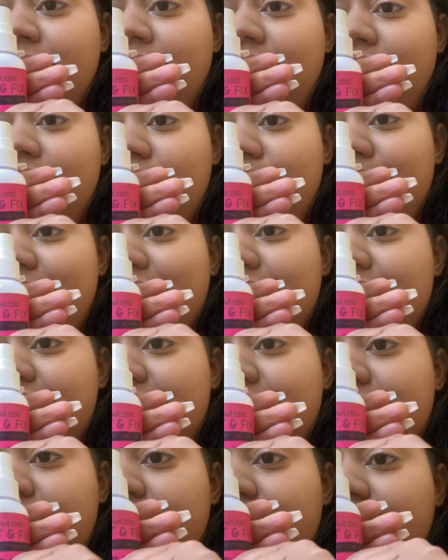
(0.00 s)
Mist
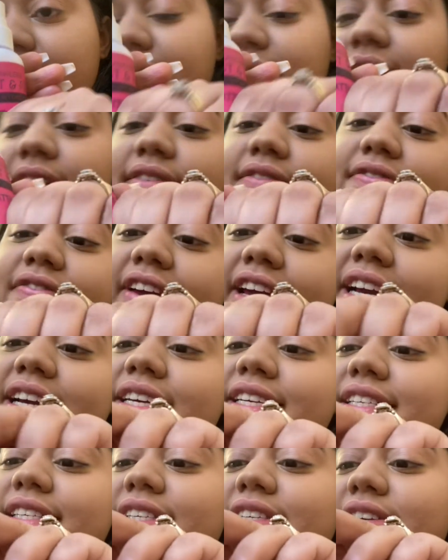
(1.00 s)
and
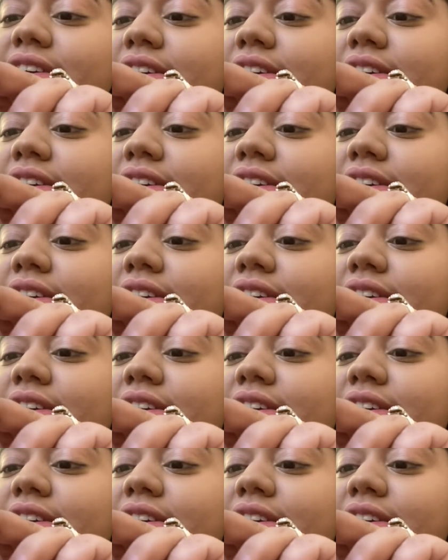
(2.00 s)
Fix